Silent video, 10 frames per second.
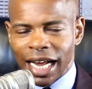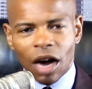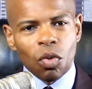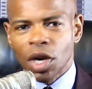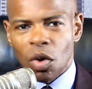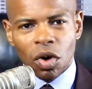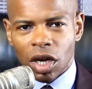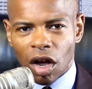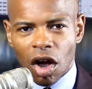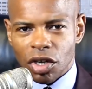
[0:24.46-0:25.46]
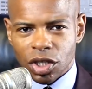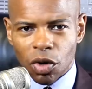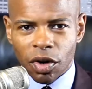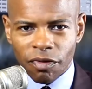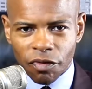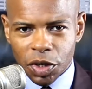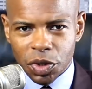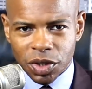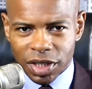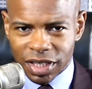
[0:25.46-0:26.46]
Now, we don't want to cause no
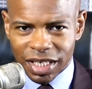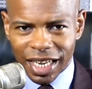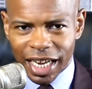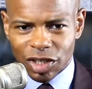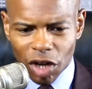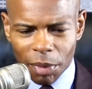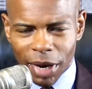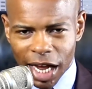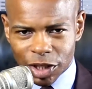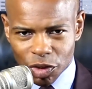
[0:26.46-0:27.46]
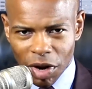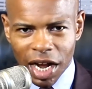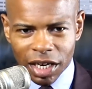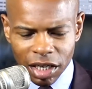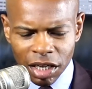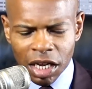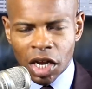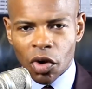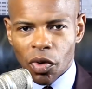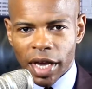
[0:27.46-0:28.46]
confusion today, so I'm not trying to
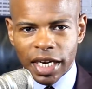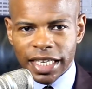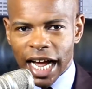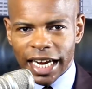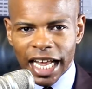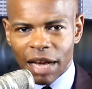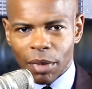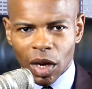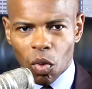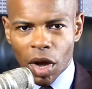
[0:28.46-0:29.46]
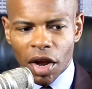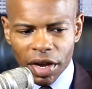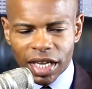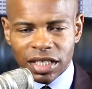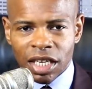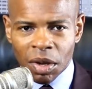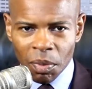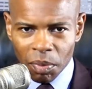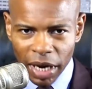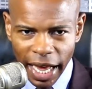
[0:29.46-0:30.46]
create a dynamic where it's
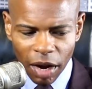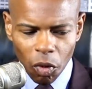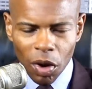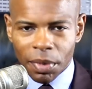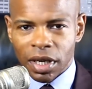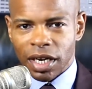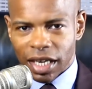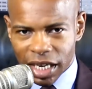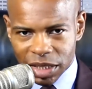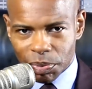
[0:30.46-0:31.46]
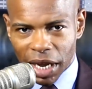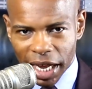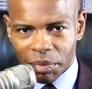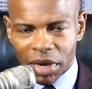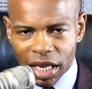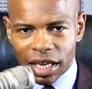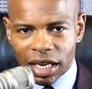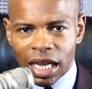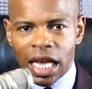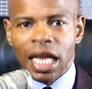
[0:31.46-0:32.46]
black women against black
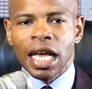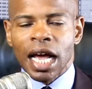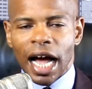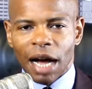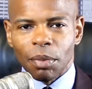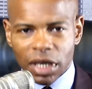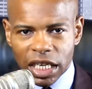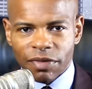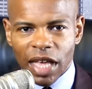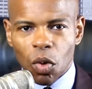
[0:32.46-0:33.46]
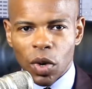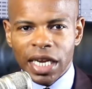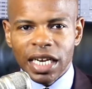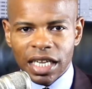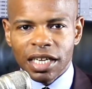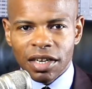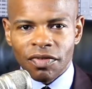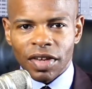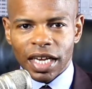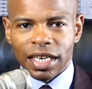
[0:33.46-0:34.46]
men. I believe that we
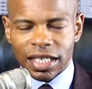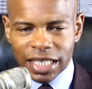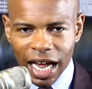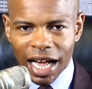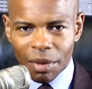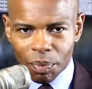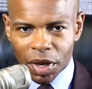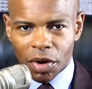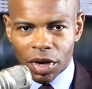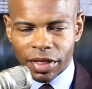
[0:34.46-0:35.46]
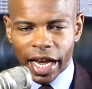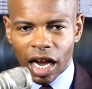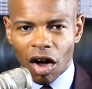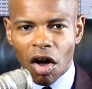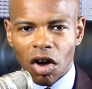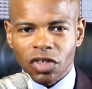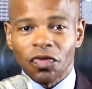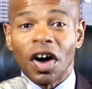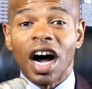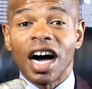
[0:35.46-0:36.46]
live in a time period that calls
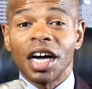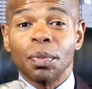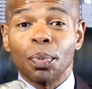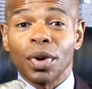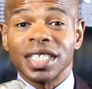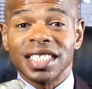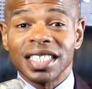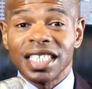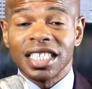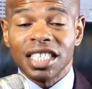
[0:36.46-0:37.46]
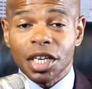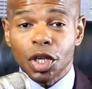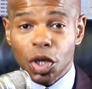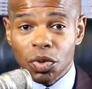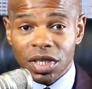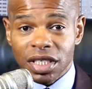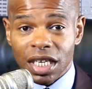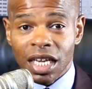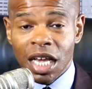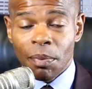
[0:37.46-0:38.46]
for unprecedented
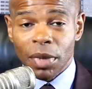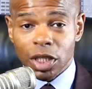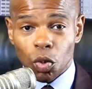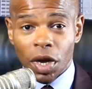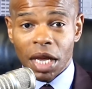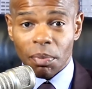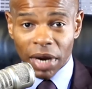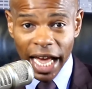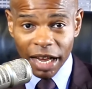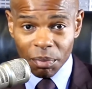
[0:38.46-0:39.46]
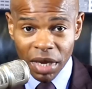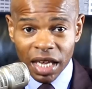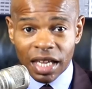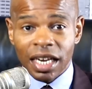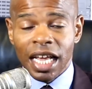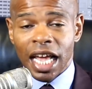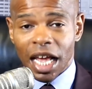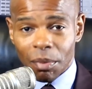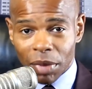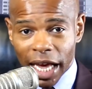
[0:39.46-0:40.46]
unity between black men
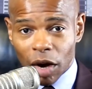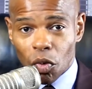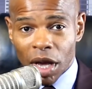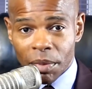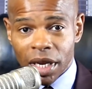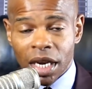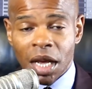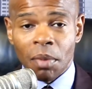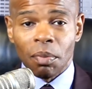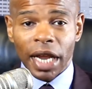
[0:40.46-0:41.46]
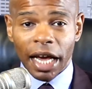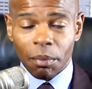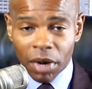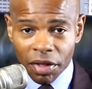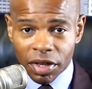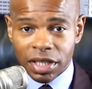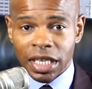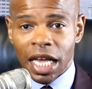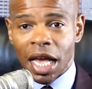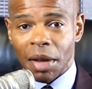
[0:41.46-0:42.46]
and black women, black
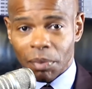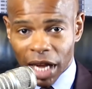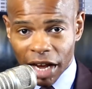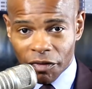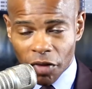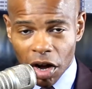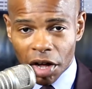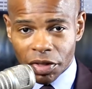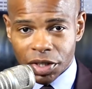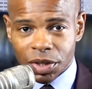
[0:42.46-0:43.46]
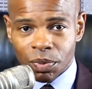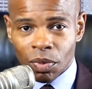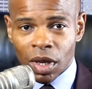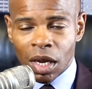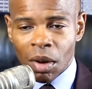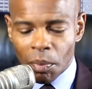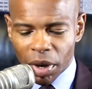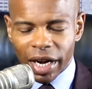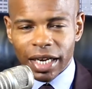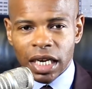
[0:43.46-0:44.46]
mothers and black fathers.
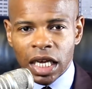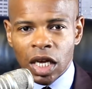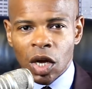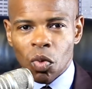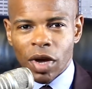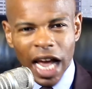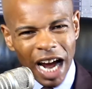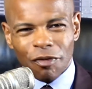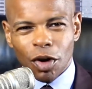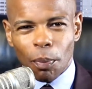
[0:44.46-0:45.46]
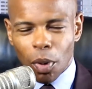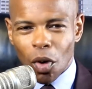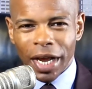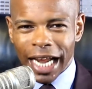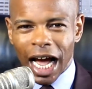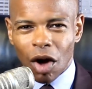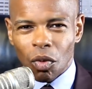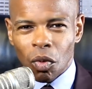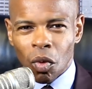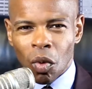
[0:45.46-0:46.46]
But we have to point
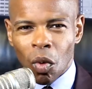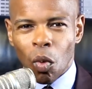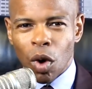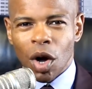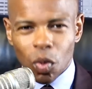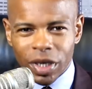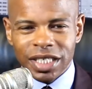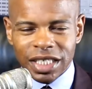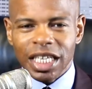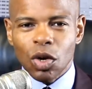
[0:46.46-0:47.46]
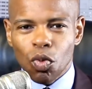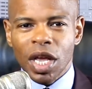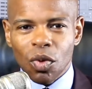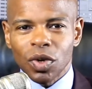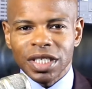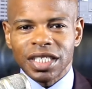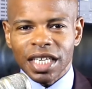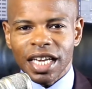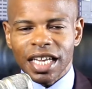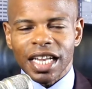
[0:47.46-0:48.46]
out what we see when we
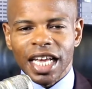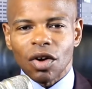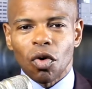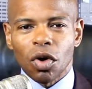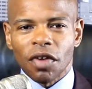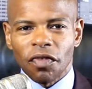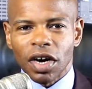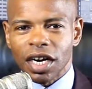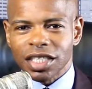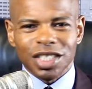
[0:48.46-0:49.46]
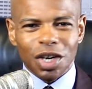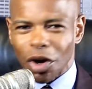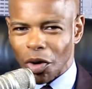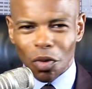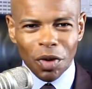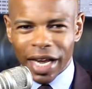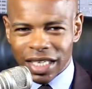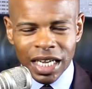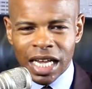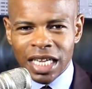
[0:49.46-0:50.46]
see it in order for us to
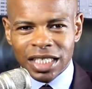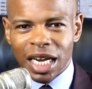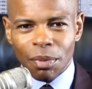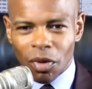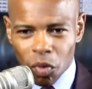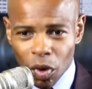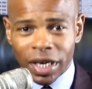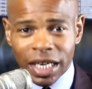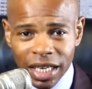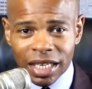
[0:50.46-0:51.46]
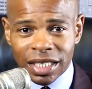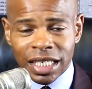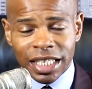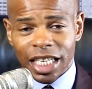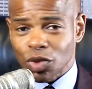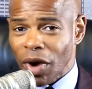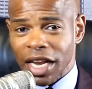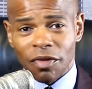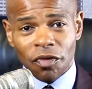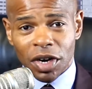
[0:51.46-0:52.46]
correct some of what it is that's
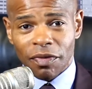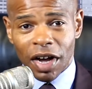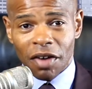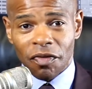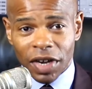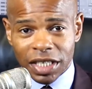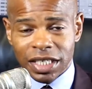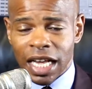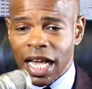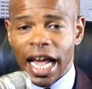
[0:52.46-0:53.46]
right in front of our face.